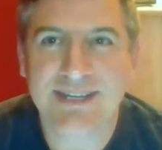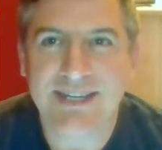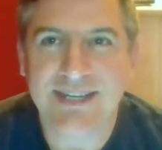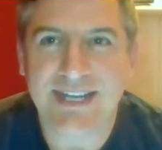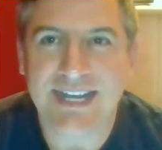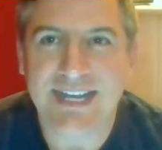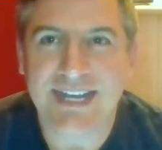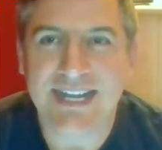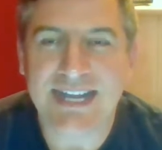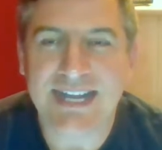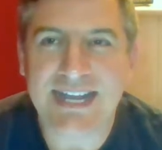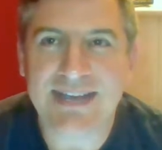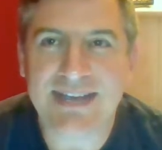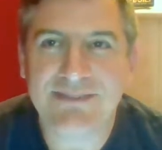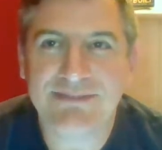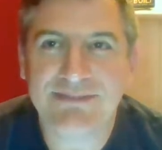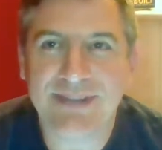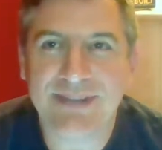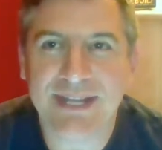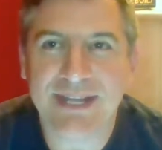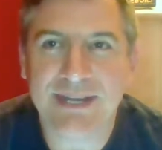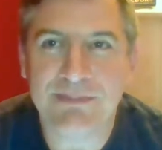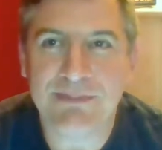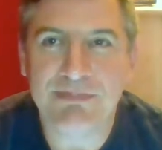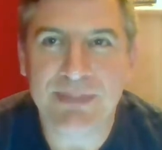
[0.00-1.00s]
I have
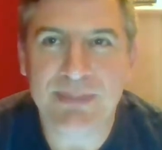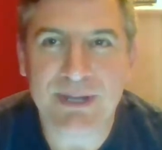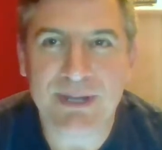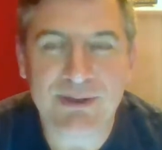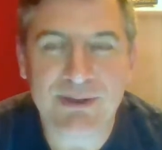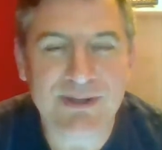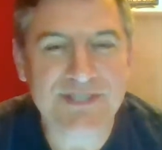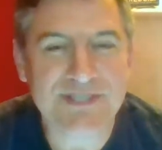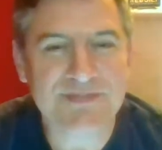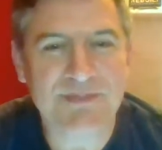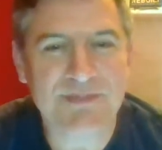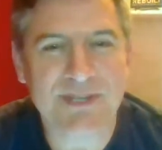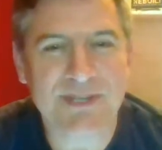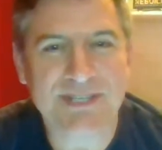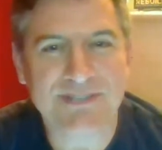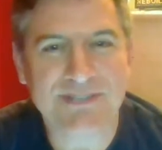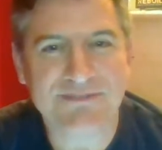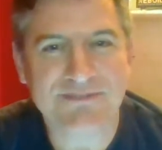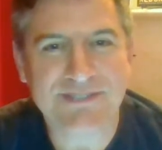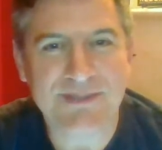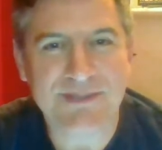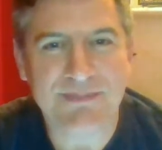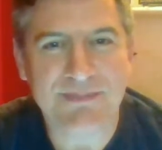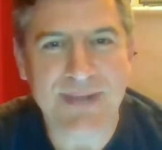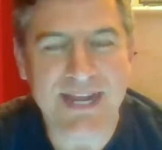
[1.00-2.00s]
an embarrassment of
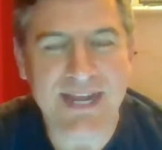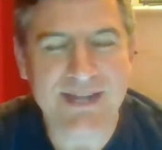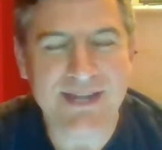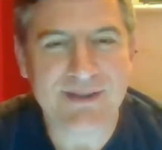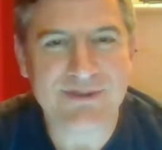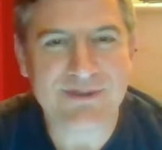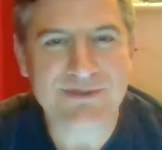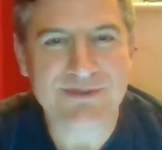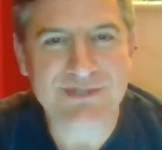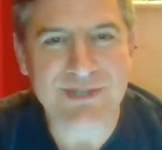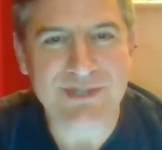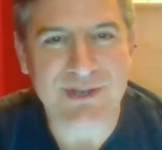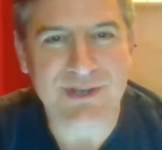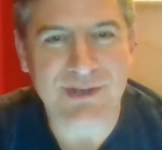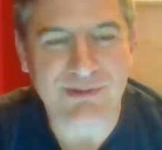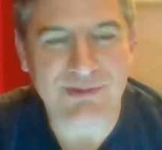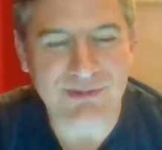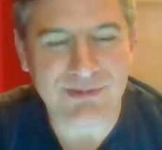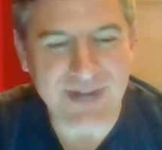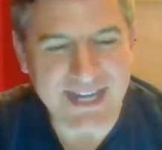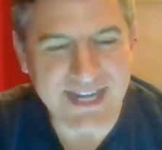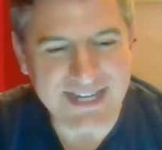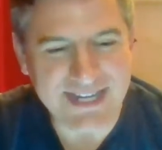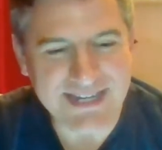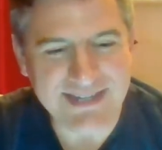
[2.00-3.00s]
tomatoes
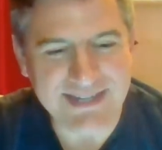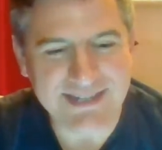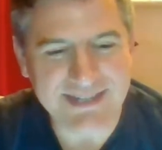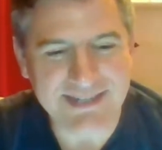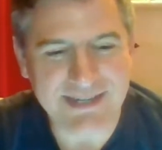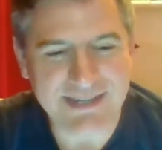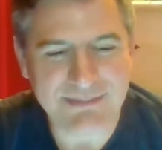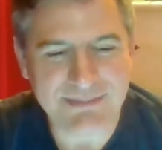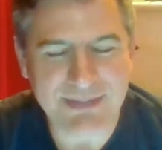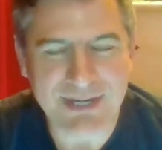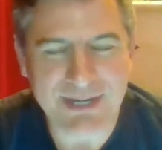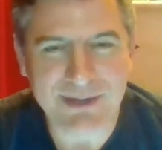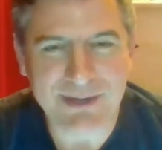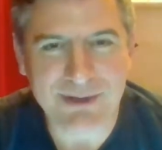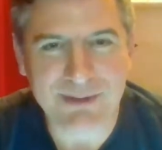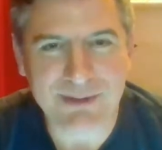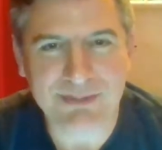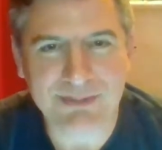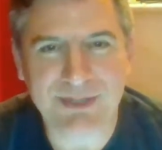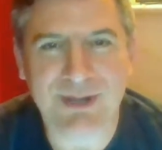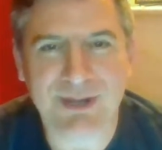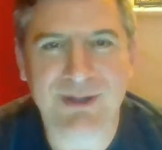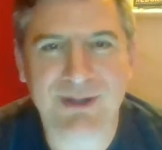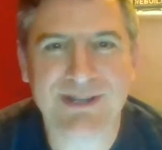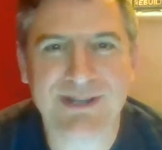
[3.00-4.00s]
already, and my herb
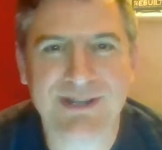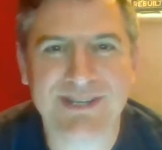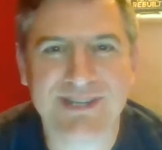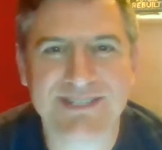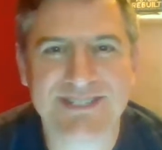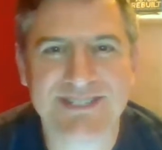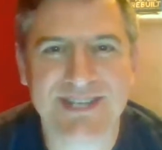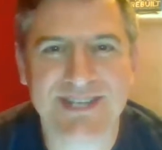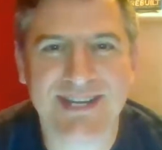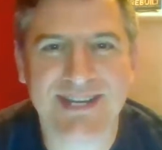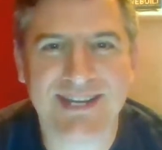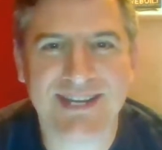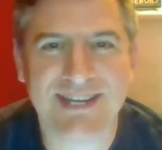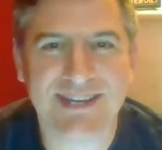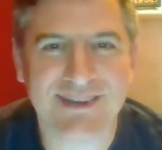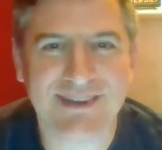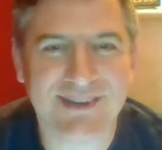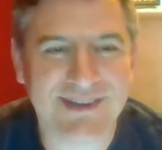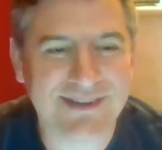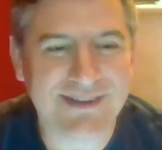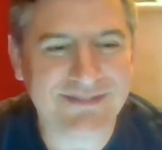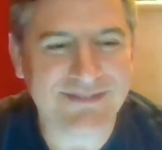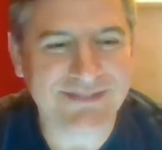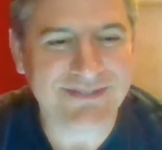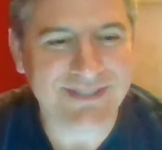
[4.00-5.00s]
garden is taking
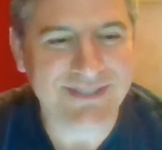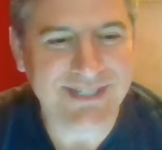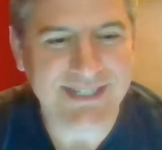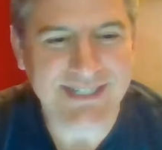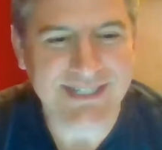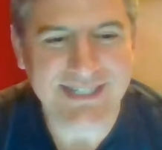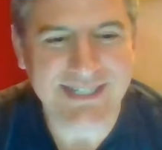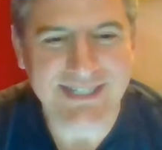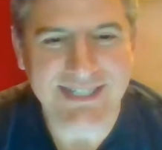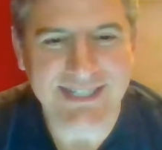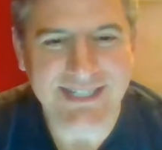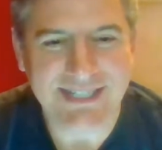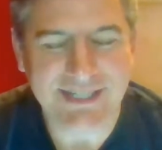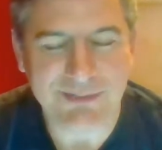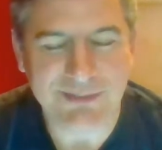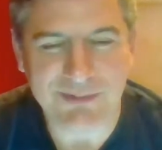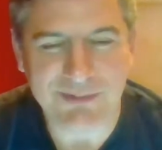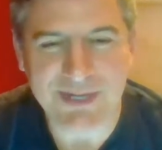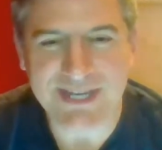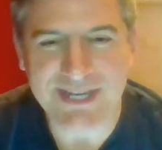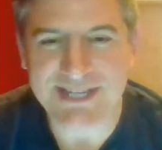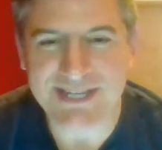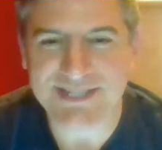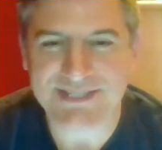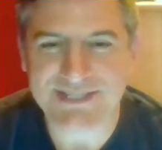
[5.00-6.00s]
off in
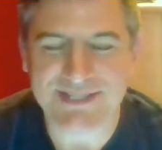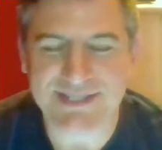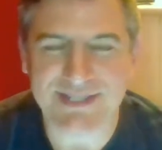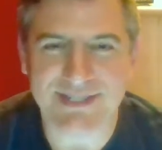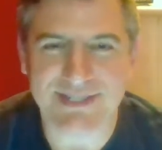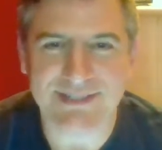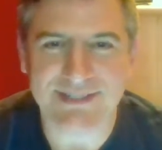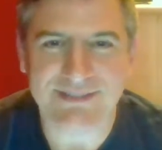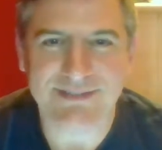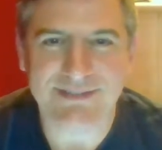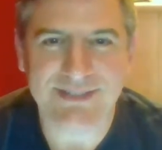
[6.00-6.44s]
ways that,